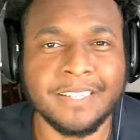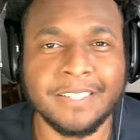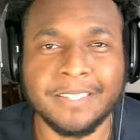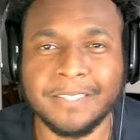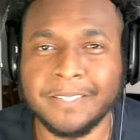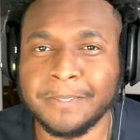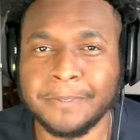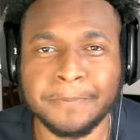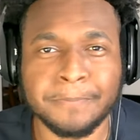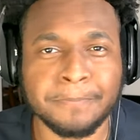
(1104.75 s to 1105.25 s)

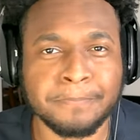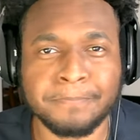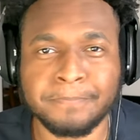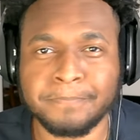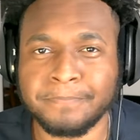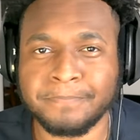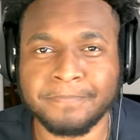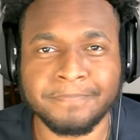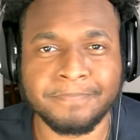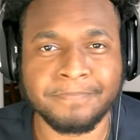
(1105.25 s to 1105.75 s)

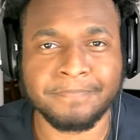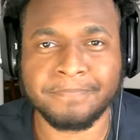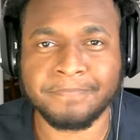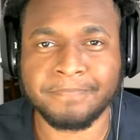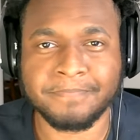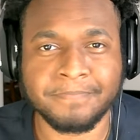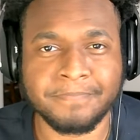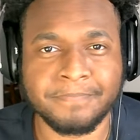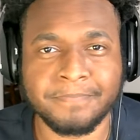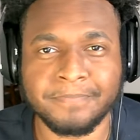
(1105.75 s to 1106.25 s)

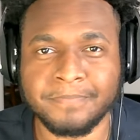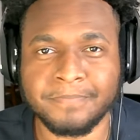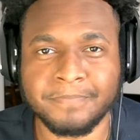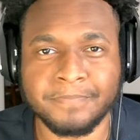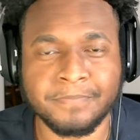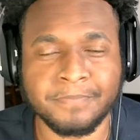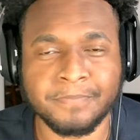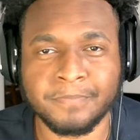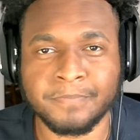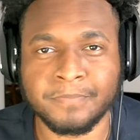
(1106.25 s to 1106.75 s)

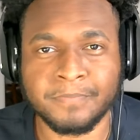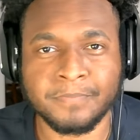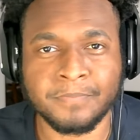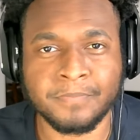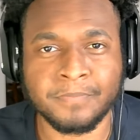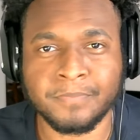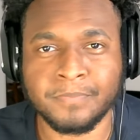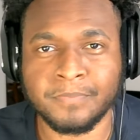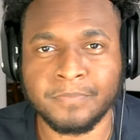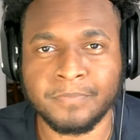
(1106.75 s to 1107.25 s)

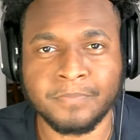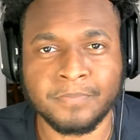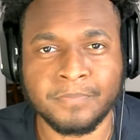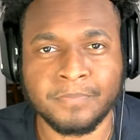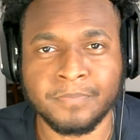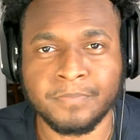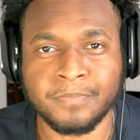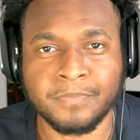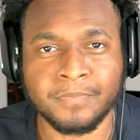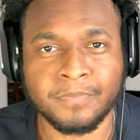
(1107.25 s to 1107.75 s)

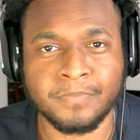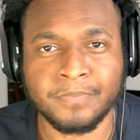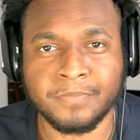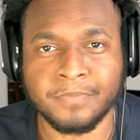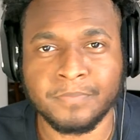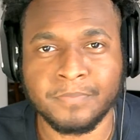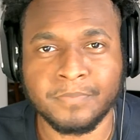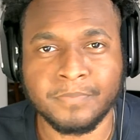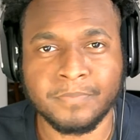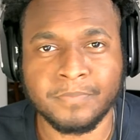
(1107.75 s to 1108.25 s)

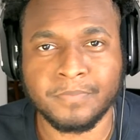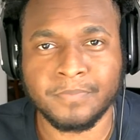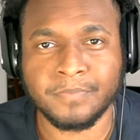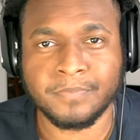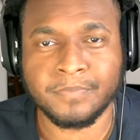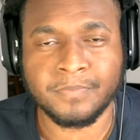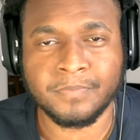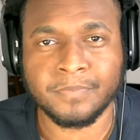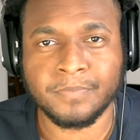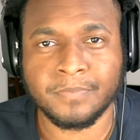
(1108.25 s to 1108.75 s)

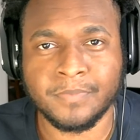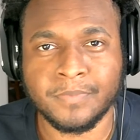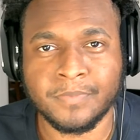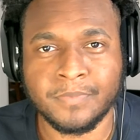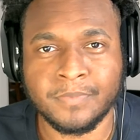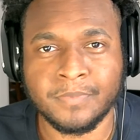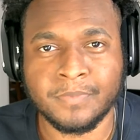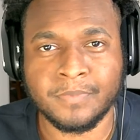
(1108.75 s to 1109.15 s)
[no speech]